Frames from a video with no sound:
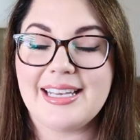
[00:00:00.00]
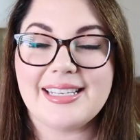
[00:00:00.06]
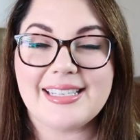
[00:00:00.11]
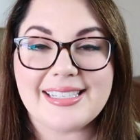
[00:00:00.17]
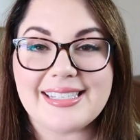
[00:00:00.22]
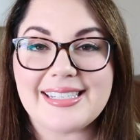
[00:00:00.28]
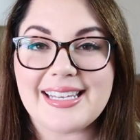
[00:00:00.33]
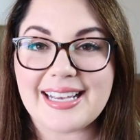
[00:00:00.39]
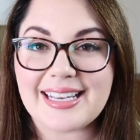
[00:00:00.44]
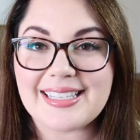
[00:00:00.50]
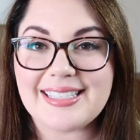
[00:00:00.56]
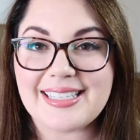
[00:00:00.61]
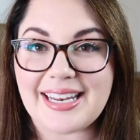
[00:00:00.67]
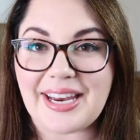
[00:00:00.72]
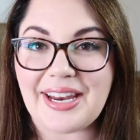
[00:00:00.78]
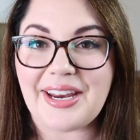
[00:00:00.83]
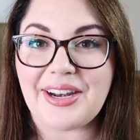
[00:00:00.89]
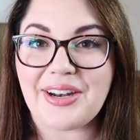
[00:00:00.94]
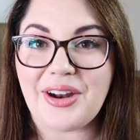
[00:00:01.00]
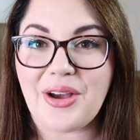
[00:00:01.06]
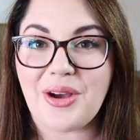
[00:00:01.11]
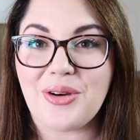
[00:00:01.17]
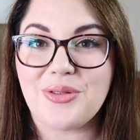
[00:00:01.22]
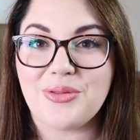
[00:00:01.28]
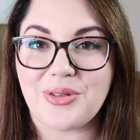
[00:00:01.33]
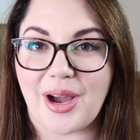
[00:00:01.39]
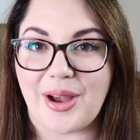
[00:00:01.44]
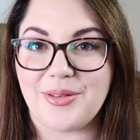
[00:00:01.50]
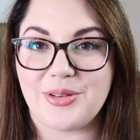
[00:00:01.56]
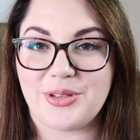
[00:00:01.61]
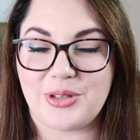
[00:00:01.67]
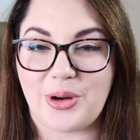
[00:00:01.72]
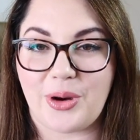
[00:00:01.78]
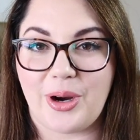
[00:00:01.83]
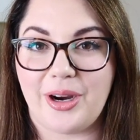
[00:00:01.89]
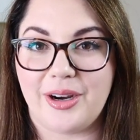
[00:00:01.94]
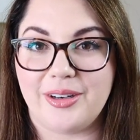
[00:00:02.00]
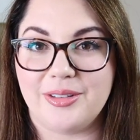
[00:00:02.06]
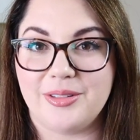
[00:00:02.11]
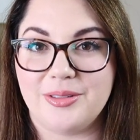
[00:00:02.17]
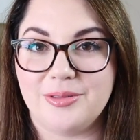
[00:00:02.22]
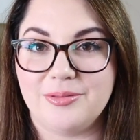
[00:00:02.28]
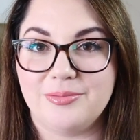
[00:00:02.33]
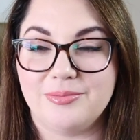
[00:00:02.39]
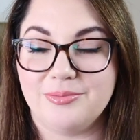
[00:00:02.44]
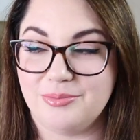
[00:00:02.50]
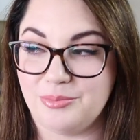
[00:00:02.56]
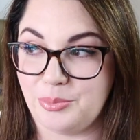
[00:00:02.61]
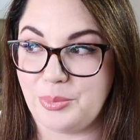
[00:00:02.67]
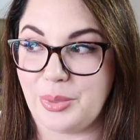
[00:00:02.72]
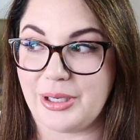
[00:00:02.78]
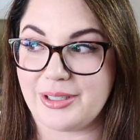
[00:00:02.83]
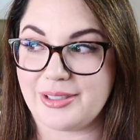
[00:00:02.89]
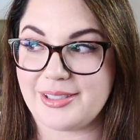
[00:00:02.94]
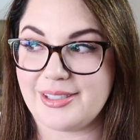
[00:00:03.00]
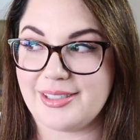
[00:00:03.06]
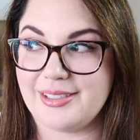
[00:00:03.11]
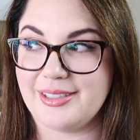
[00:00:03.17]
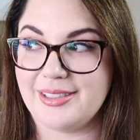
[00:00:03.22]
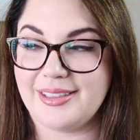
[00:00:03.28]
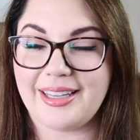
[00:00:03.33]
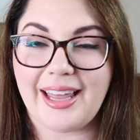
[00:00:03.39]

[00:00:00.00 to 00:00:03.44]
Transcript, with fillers: sixteen five-star books.